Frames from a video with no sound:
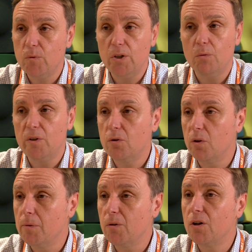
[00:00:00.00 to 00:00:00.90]
You know, we're
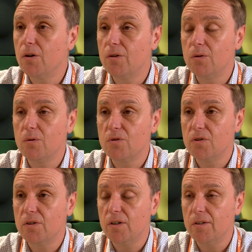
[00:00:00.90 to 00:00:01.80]
talking about corridors
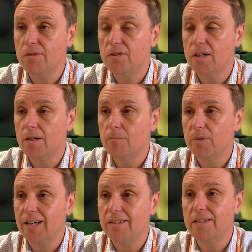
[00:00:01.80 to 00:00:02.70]
and, and um,
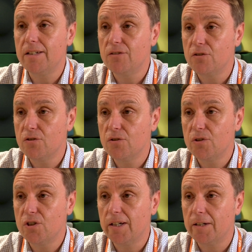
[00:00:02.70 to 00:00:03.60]
canteens and
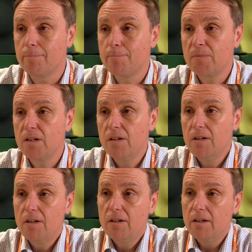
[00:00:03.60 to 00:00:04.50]
such like.
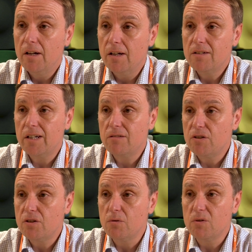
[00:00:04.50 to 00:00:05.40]
Uh,
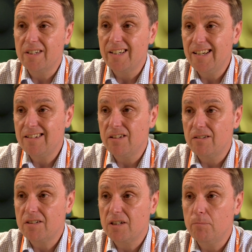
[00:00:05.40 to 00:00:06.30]
secondary schools and Gateshead
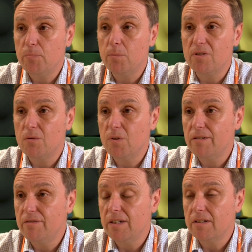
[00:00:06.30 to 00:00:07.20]
are asking pupils to wear
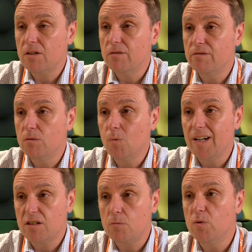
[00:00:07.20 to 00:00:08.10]
a face covering
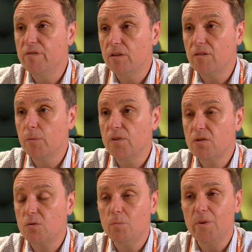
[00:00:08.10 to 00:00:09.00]
whilst moving around the
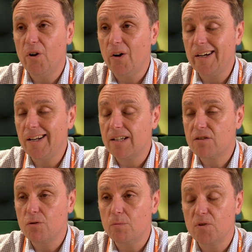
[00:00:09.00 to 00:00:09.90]
school but not in
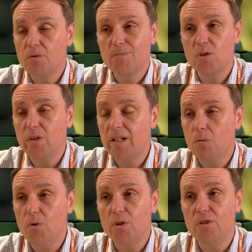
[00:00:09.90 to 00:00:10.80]
classrooms. So in a
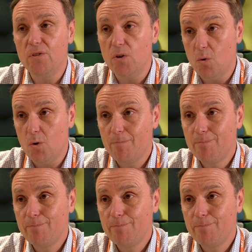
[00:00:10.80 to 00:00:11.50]
word, no.